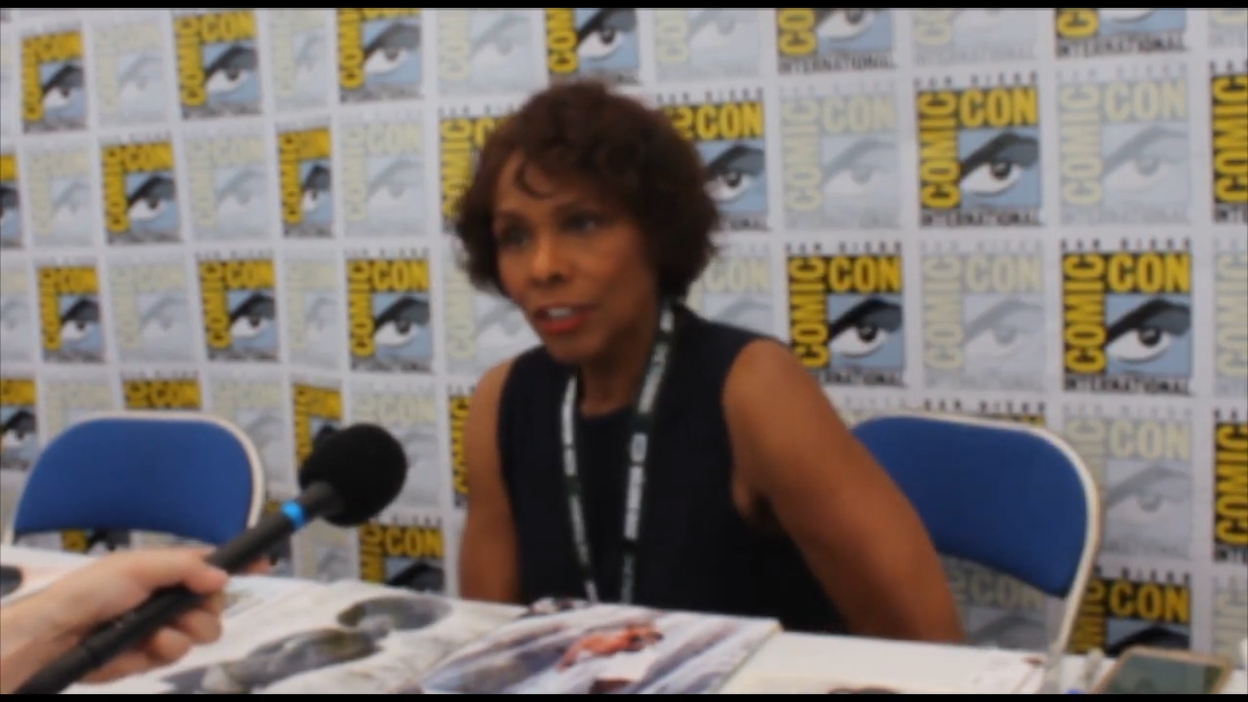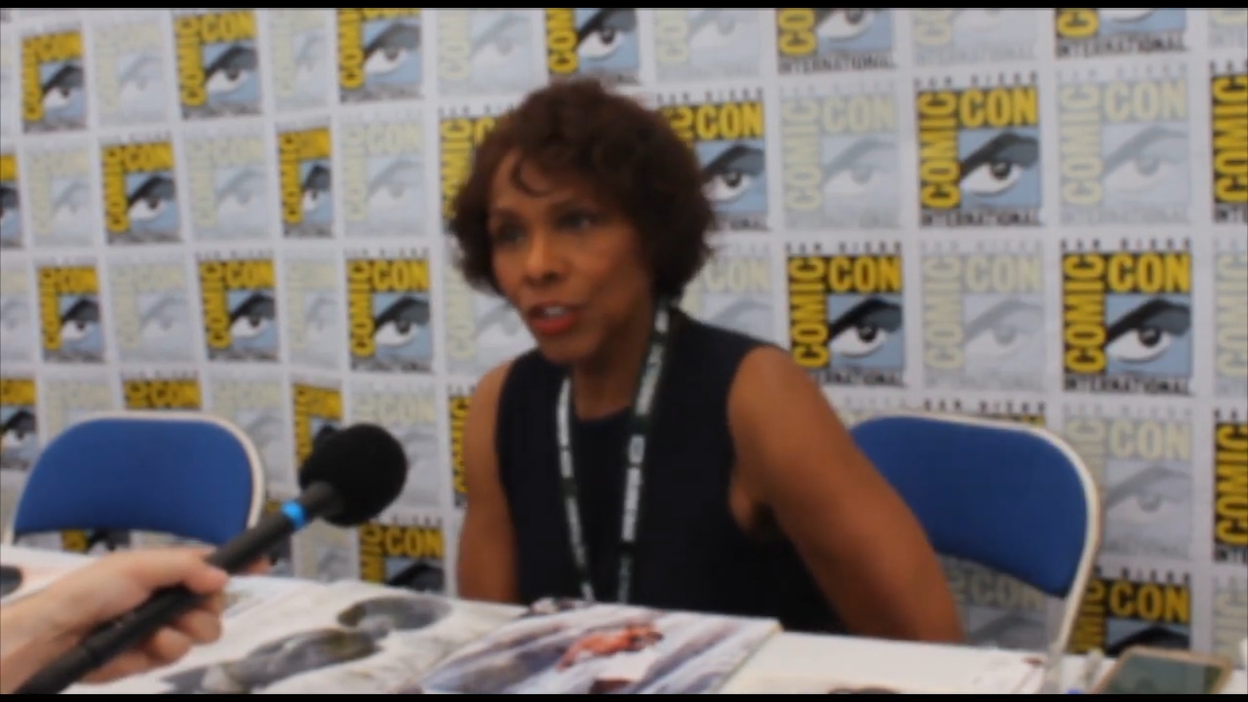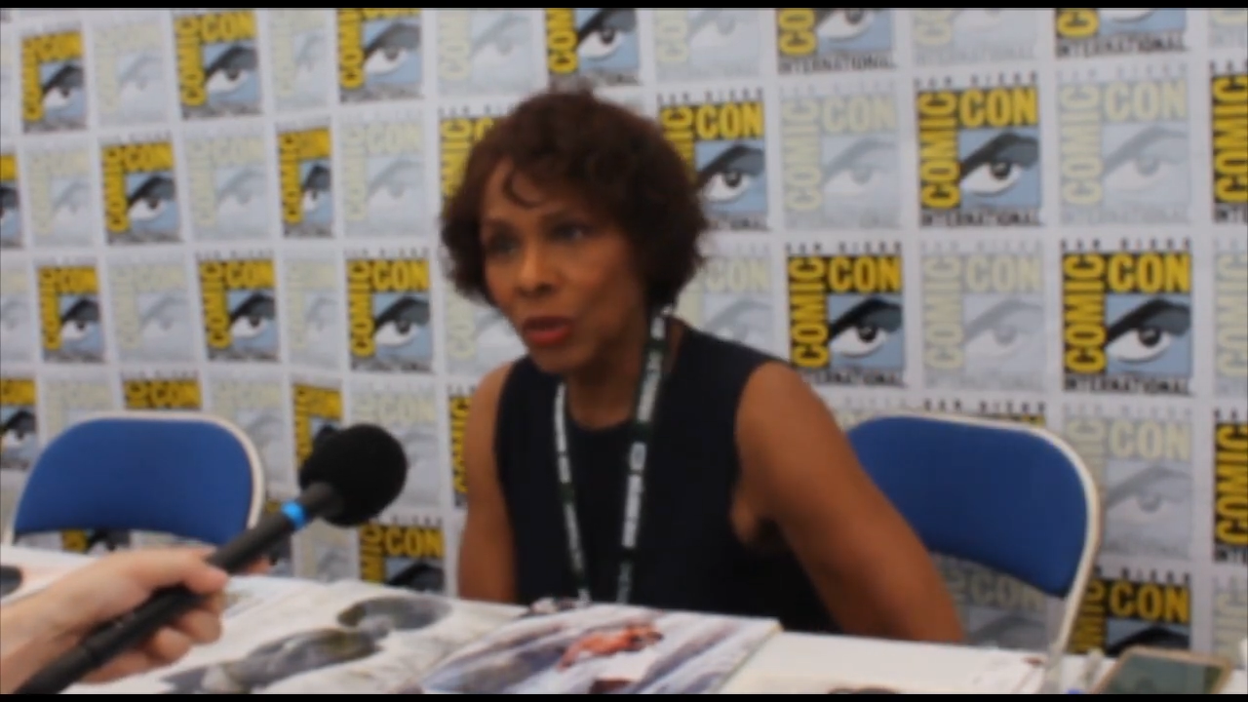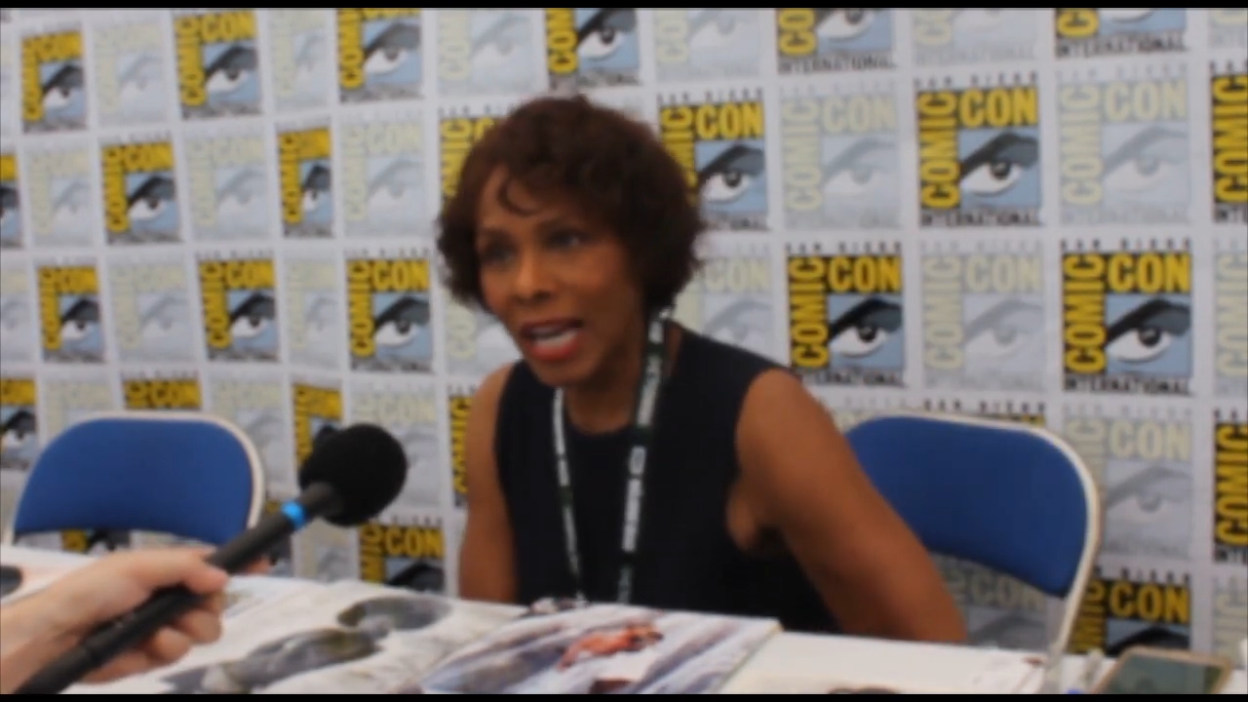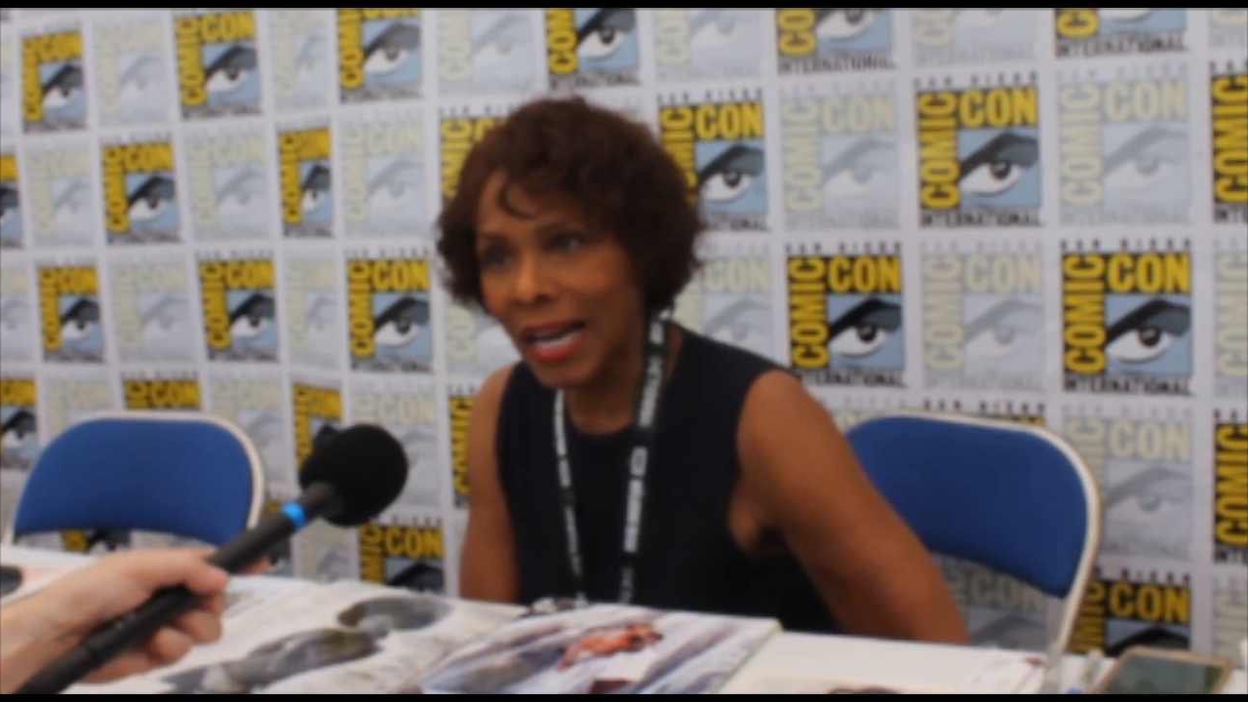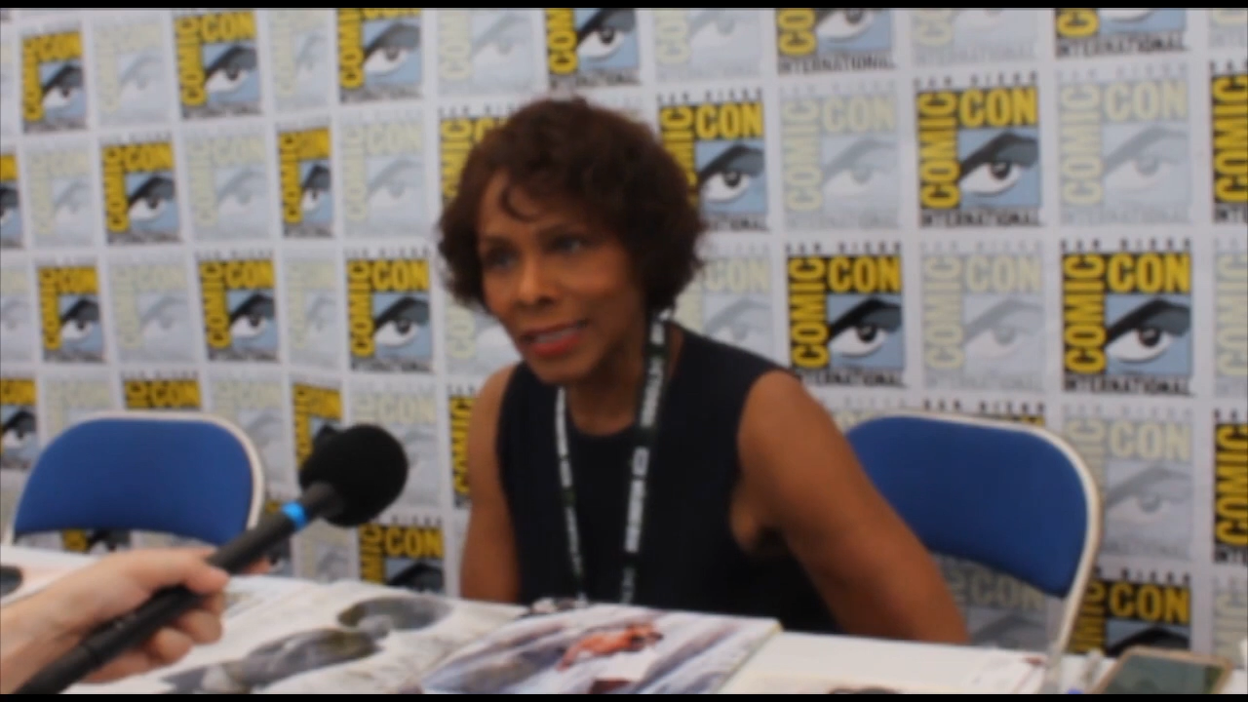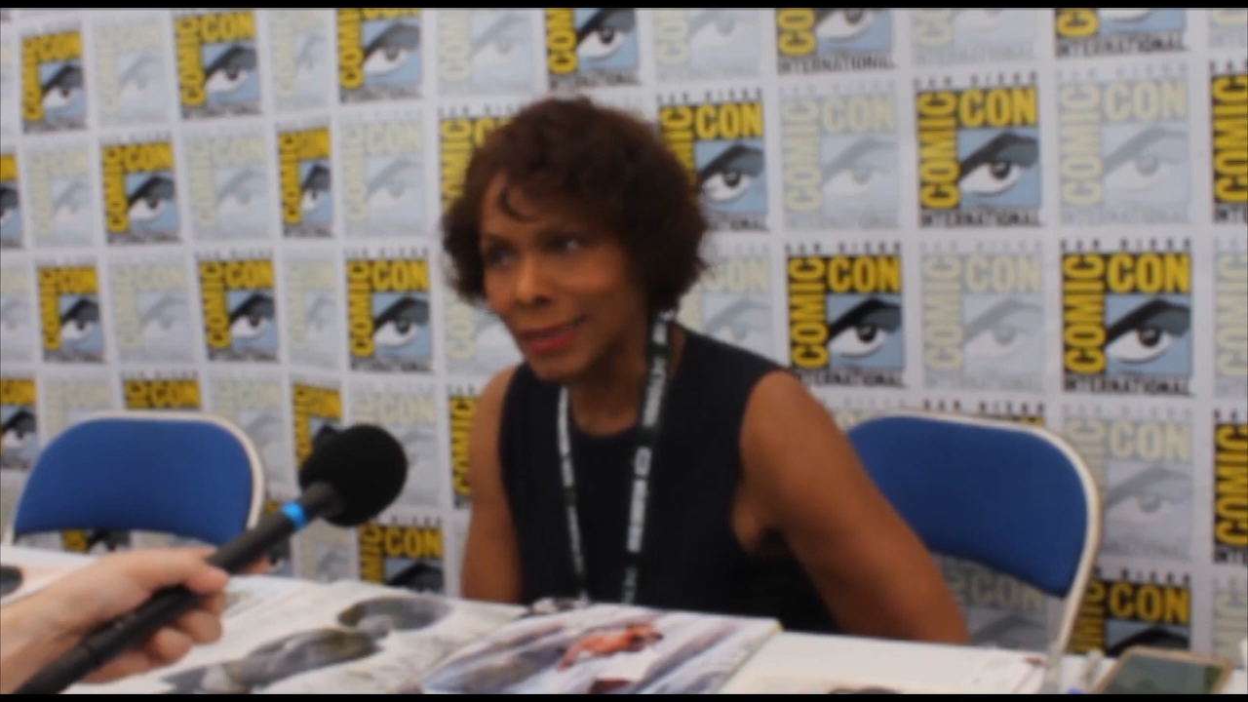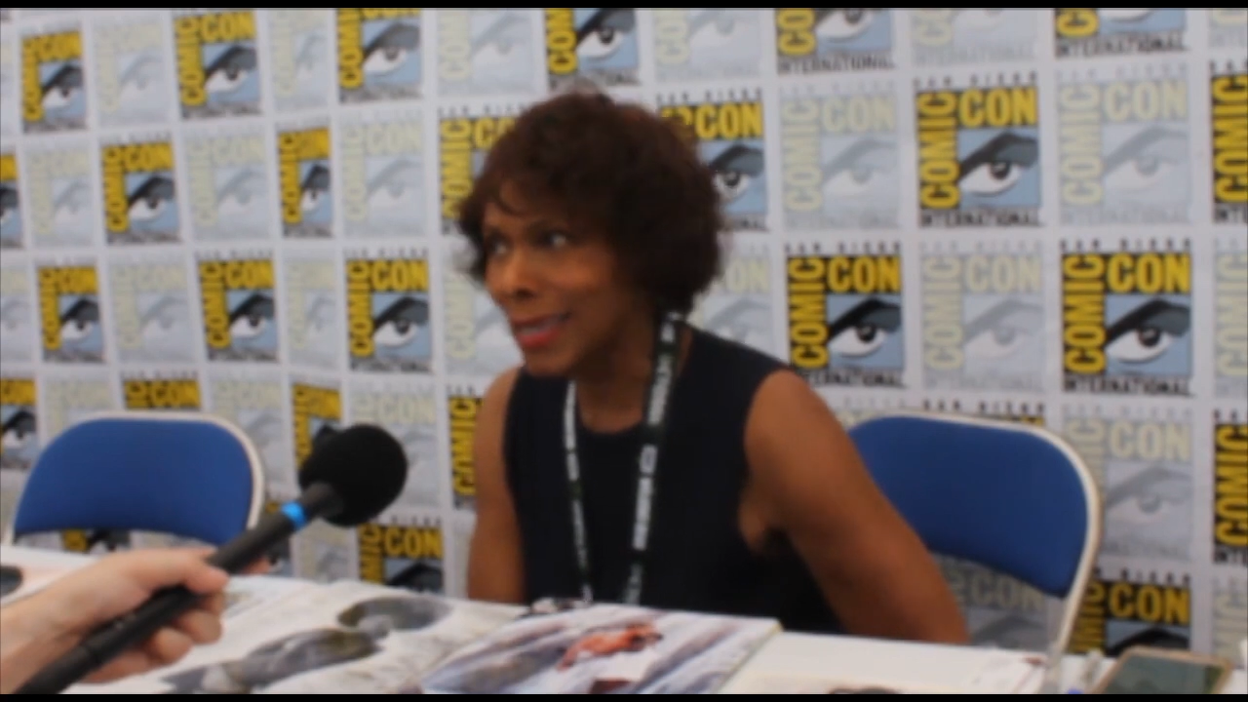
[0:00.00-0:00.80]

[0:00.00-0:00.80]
You got it.